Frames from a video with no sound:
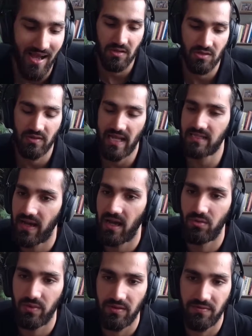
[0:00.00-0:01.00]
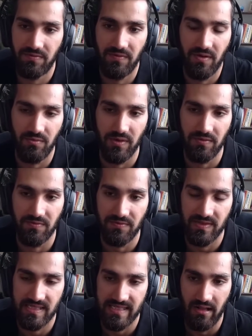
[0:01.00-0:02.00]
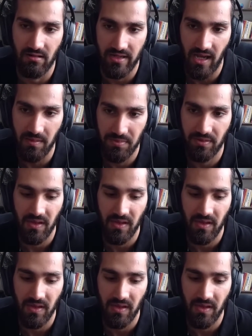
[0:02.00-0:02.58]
So that's how we've scaled up.